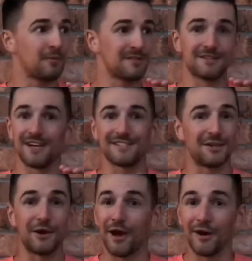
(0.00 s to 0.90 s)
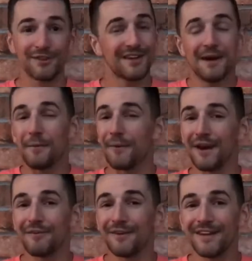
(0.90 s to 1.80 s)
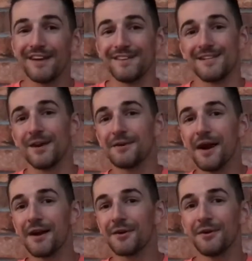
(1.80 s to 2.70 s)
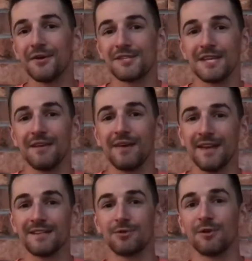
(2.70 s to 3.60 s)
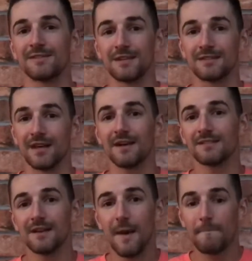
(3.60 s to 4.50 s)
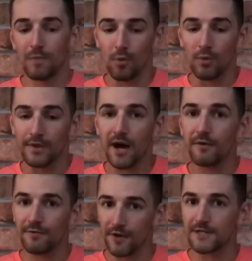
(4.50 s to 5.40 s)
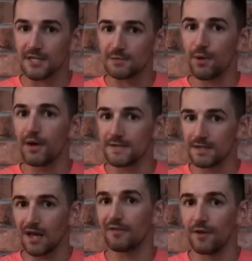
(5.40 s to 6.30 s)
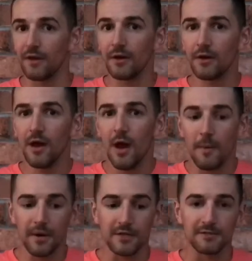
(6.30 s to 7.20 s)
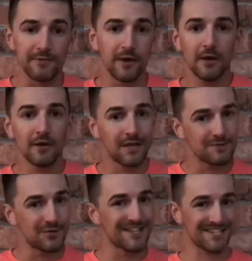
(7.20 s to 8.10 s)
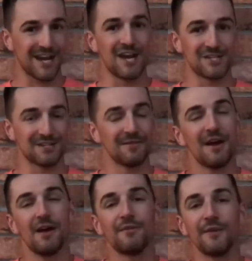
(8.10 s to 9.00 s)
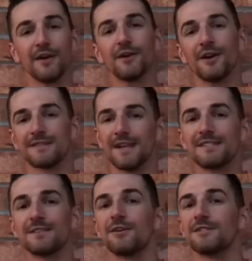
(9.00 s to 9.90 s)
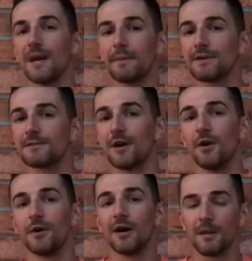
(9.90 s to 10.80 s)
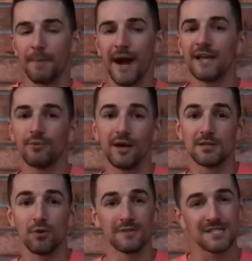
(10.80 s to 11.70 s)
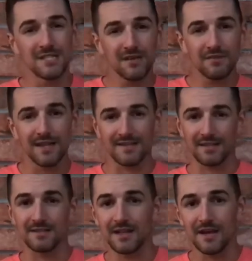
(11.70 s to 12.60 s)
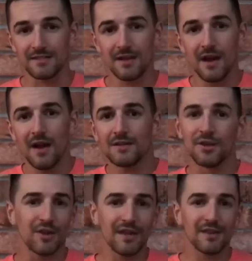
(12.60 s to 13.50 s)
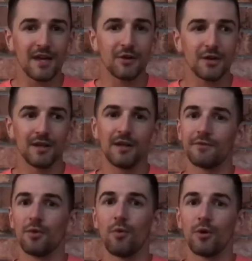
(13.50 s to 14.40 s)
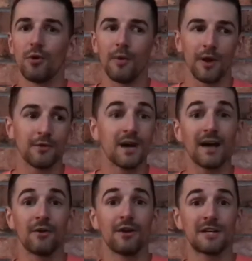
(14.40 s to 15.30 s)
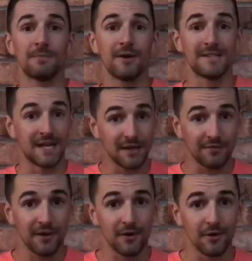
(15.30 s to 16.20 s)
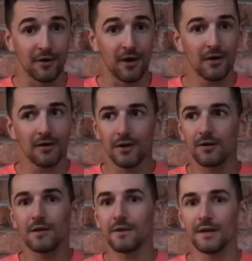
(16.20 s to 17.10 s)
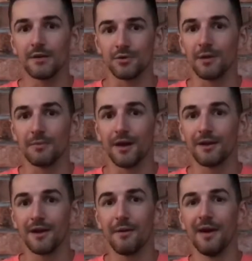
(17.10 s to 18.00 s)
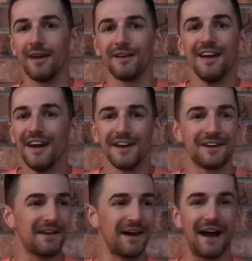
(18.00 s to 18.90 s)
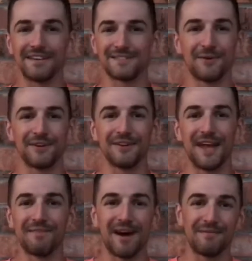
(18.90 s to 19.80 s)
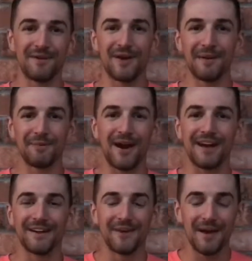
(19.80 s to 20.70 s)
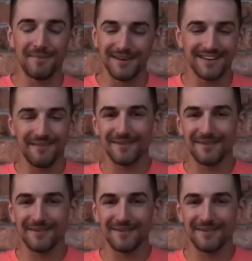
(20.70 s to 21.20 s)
success in your health, whatever it is, you're not going to achieve any sort of success without first experiencing that failure. Because failure gives you an education. Failure is a necessary stepping stone on the pathway towards achieving that success. To think that you're going to live in a world where you're not going to experience any failure at all, you're living in a dreamland. I mean, Alice in Wonderland might be right up your alley, right? But